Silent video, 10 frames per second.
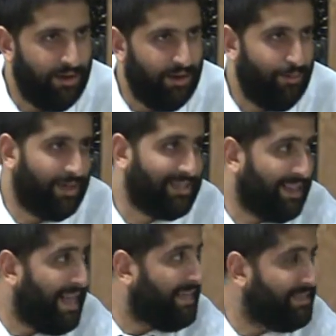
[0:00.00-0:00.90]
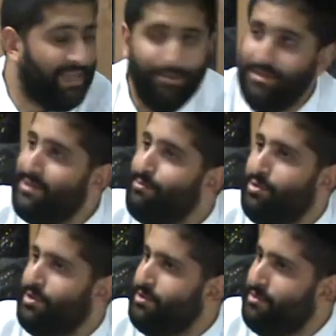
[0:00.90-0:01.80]
Really? Because the last name is
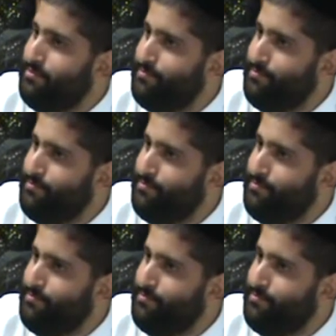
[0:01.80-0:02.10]
impersonal.